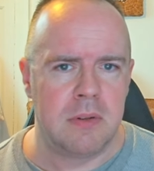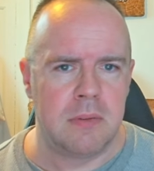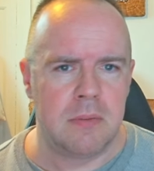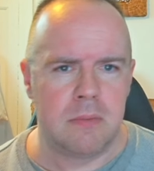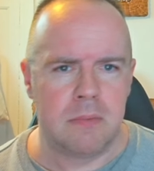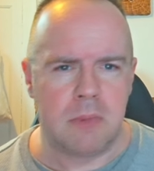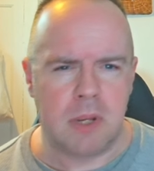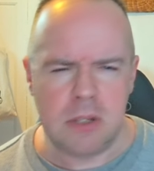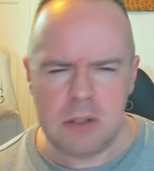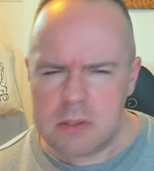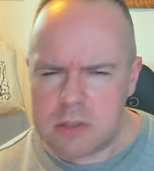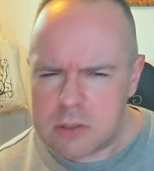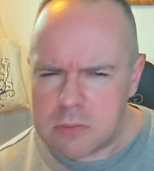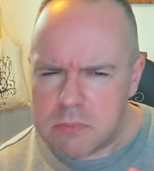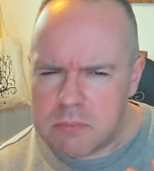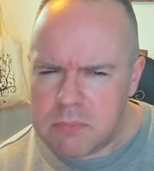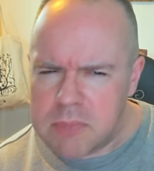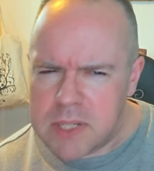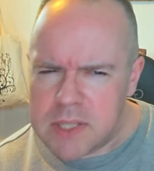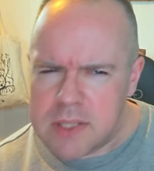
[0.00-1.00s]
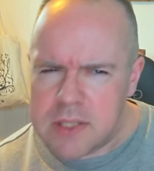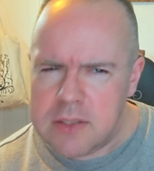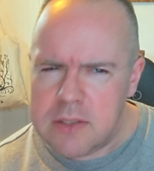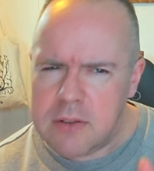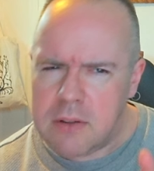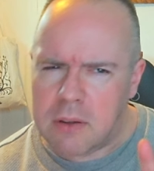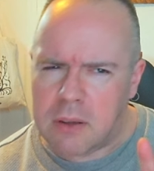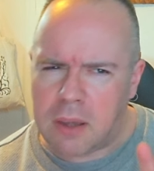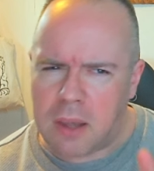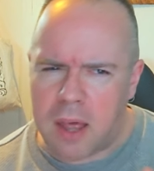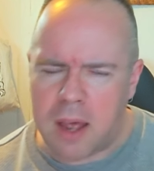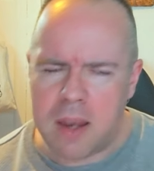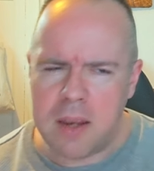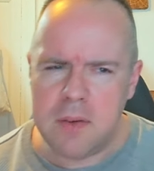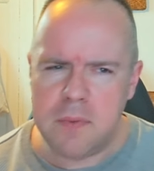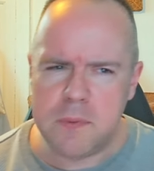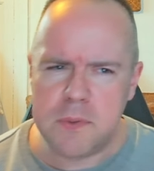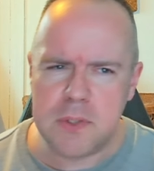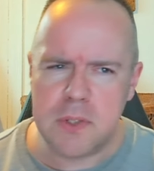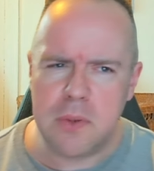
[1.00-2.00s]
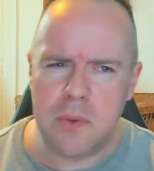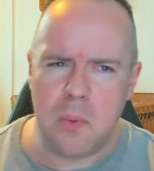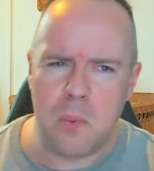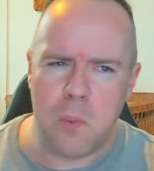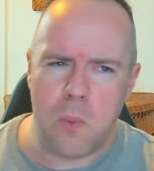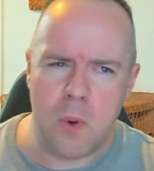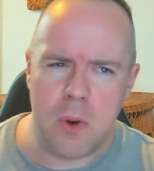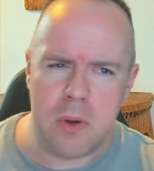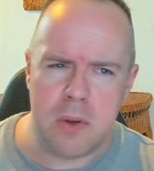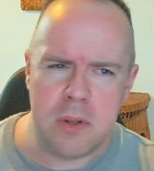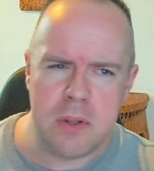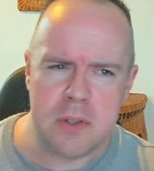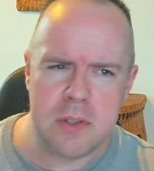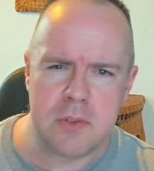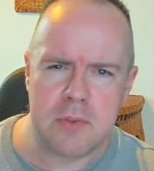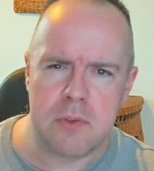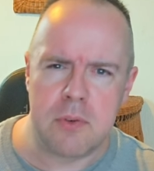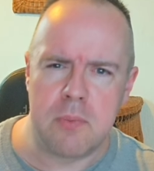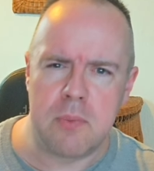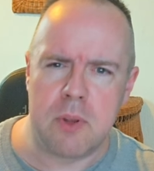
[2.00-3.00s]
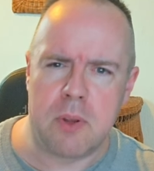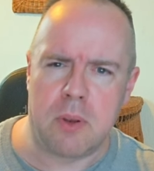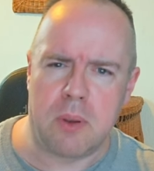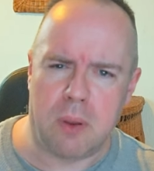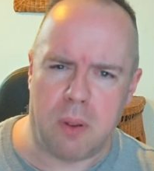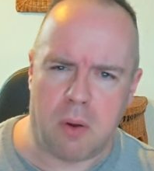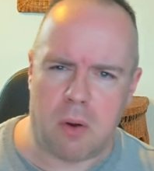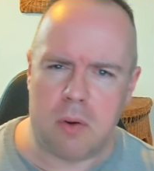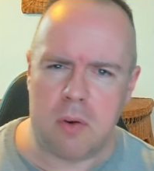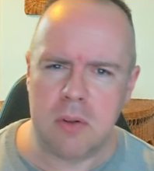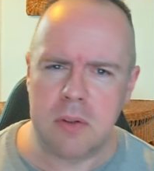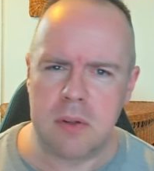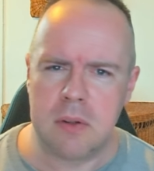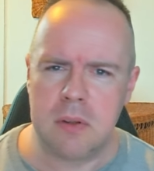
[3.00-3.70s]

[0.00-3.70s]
Are you submitting your life to the words from the Lord,